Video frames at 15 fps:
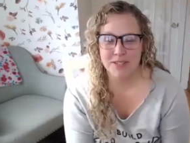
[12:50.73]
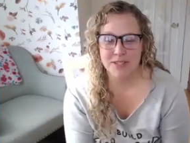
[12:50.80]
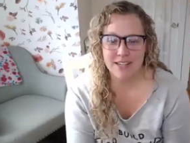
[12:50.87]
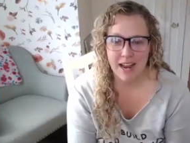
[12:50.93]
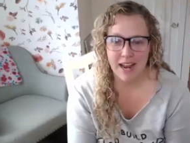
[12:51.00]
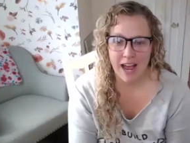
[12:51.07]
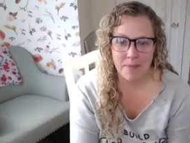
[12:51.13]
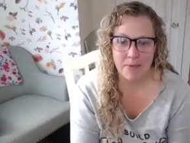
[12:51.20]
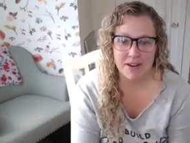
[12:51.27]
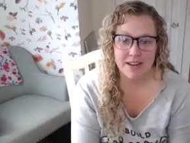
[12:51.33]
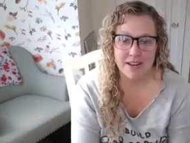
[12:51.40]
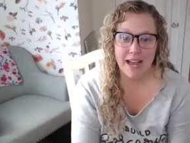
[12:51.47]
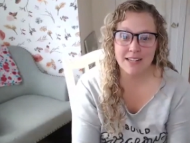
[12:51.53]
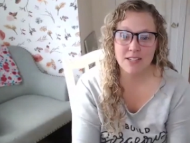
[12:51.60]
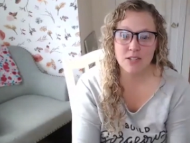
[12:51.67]
going to happen
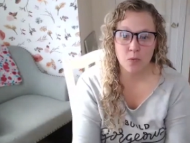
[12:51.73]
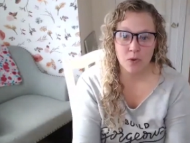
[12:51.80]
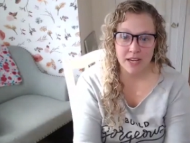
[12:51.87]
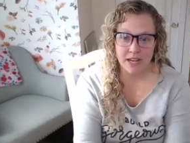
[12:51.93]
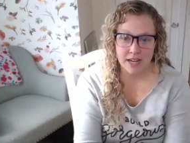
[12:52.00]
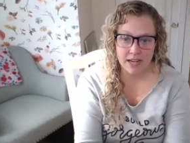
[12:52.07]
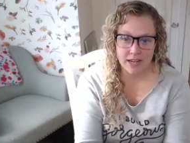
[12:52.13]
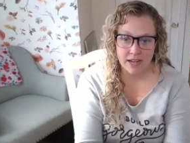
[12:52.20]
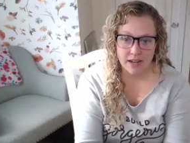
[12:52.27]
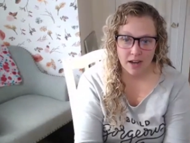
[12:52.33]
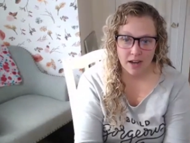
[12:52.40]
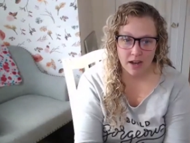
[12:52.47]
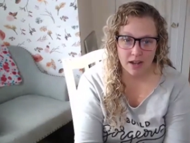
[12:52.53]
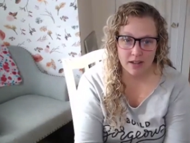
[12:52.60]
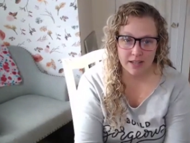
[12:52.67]
next week.
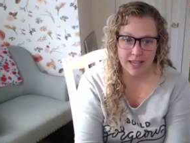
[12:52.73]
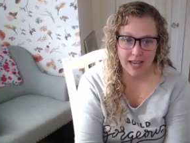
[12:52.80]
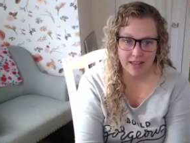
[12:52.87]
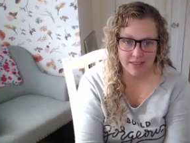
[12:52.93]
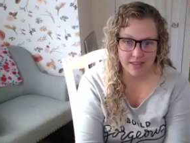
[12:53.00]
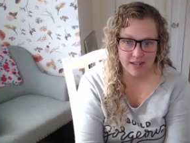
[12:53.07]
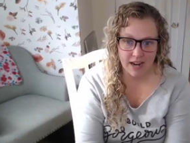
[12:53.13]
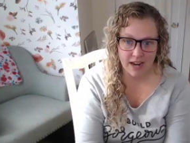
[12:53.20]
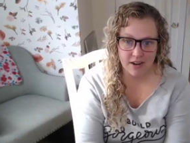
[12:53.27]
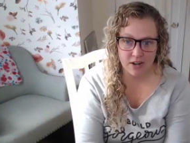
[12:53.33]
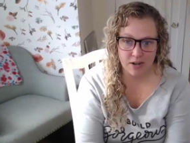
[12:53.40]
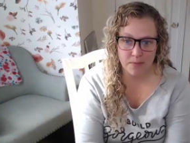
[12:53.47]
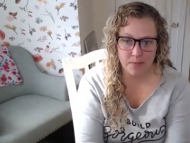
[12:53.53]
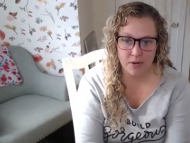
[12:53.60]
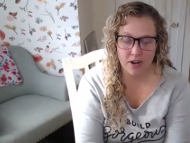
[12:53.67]
Kathy and I are
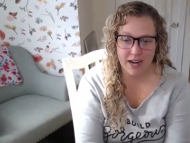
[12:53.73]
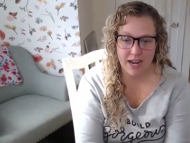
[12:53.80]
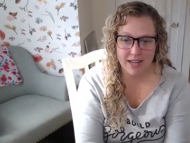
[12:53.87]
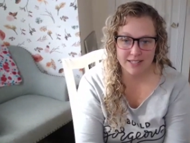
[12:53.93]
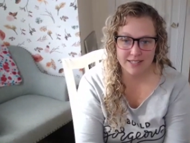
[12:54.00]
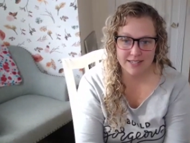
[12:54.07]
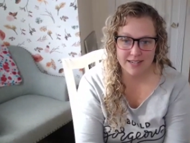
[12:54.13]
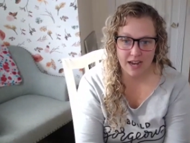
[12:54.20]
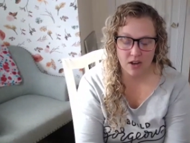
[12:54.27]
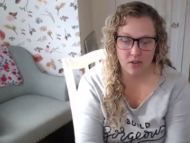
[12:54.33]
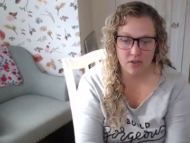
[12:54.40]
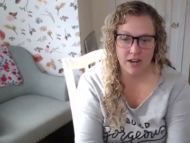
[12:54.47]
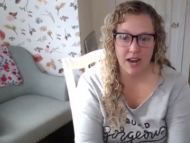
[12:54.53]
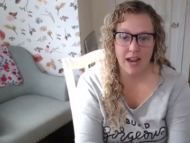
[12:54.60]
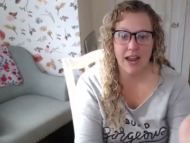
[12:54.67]
going to put our heads
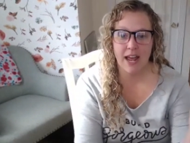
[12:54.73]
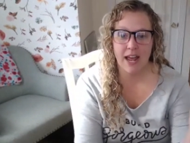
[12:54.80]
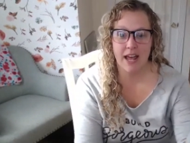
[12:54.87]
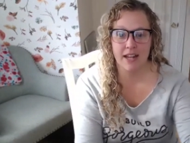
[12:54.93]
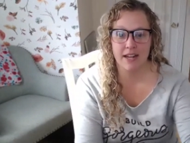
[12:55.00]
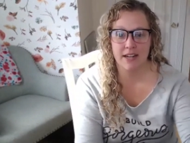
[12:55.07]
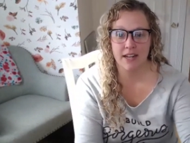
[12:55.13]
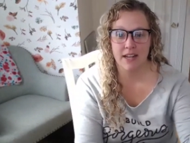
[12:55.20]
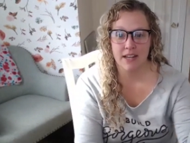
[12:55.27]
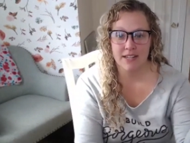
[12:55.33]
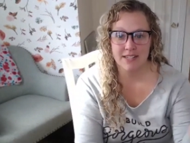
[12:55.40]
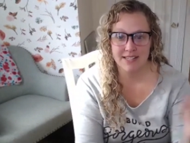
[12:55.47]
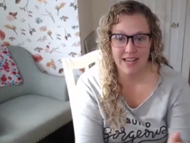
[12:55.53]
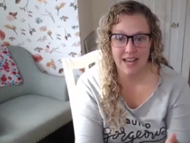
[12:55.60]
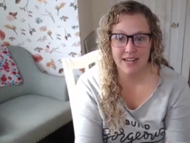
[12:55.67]
down and
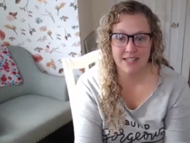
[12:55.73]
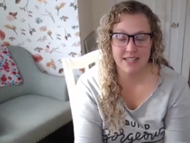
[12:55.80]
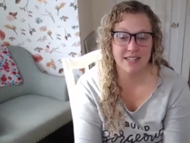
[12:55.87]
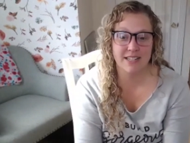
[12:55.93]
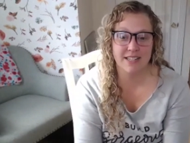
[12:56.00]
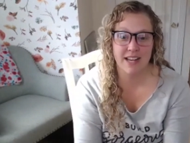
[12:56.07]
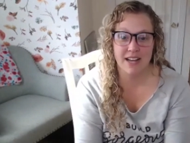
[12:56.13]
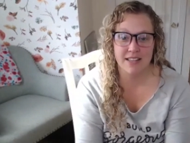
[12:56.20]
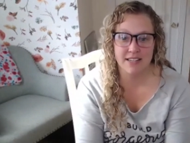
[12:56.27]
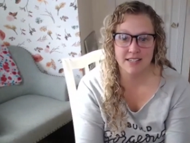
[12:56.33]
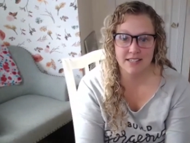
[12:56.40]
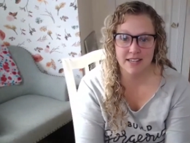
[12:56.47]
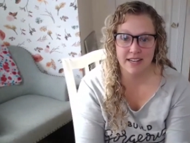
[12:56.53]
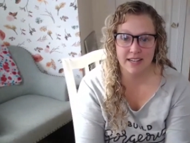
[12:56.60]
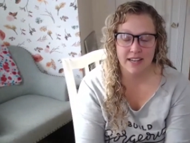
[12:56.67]
set to design
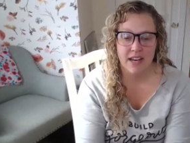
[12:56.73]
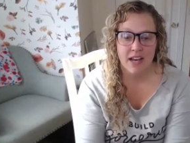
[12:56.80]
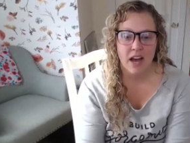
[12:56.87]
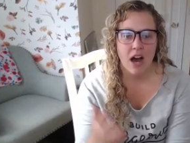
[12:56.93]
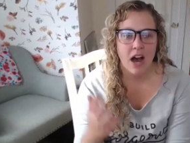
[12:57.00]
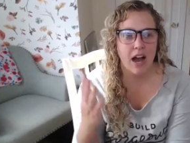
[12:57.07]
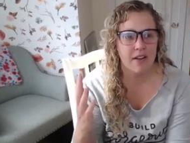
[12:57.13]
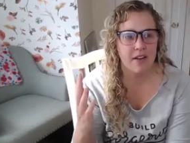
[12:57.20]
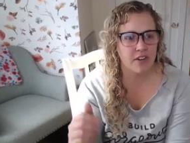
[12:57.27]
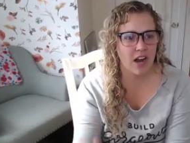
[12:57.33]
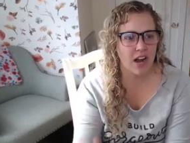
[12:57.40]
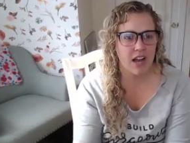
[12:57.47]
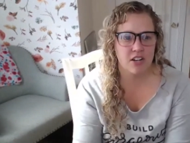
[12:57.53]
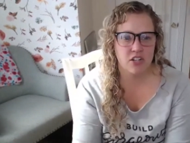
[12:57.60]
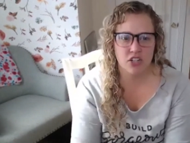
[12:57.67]
this thing. I
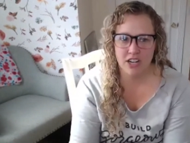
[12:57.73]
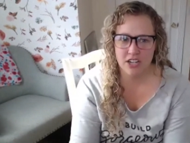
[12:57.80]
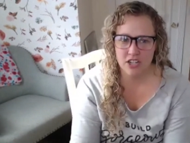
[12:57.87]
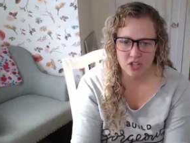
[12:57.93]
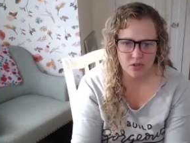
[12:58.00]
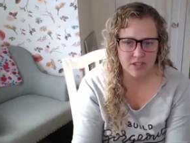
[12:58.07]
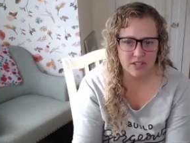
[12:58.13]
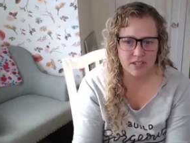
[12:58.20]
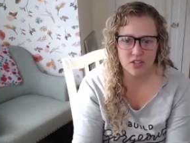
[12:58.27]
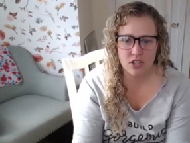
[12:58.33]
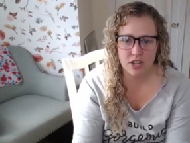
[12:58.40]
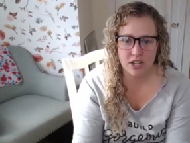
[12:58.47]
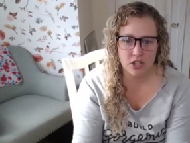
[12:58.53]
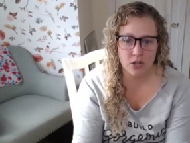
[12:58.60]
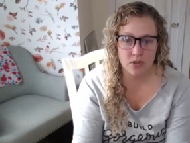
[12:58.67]
forgot. Should I show the
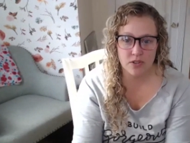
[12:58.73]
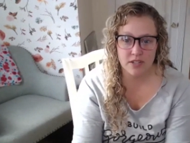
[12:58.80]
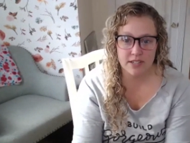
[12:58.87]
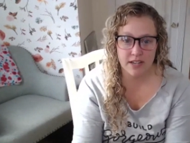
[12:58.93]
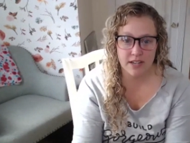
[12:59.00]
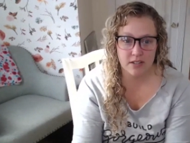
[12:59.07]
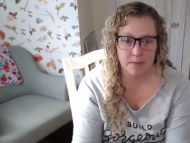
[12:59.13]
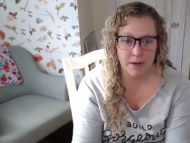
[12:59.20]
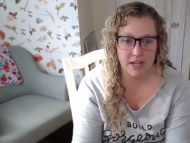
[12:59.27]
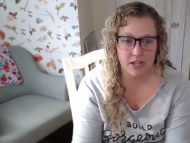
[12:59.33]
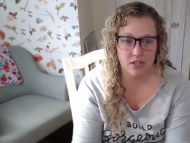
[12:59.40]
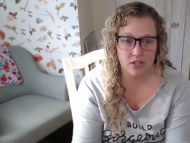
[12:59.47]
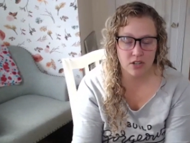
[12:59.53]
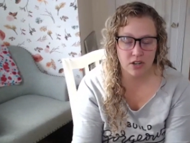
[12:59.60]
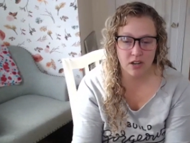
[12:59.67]
Should I show the sales
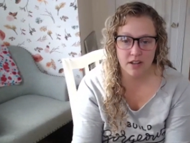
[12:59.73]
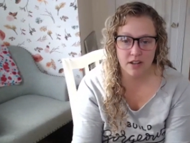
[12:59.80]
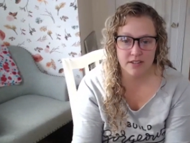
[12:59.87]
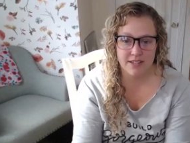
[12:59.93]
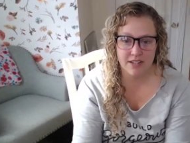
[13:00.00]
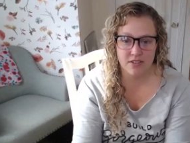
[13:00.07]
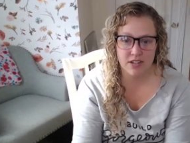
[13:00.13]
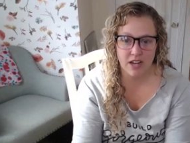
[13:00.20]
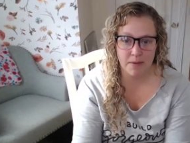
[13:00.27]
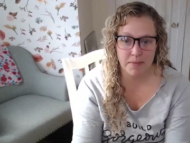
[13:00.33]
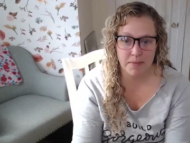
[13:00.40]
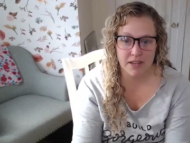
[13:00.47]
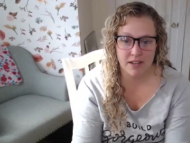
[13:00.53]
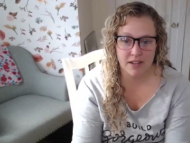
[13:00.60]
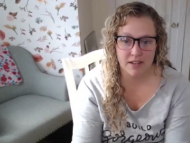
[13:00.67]
page, uh, the sales
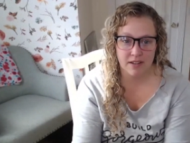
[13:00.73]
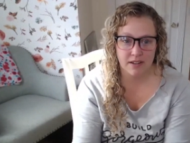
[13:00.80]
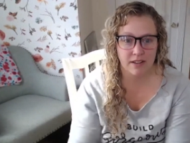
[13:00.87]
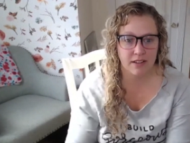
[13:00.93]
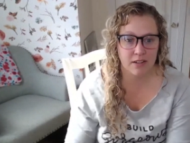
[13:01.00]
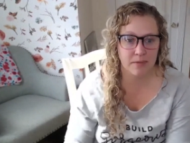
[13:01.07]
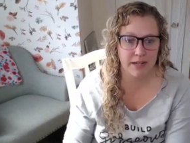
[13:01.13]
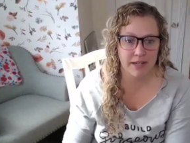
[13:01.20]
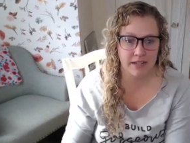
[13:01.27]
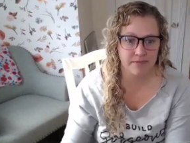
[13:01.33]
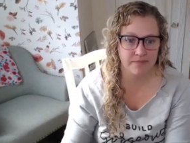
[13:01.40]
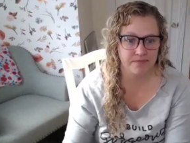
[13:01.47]
copy a little bit?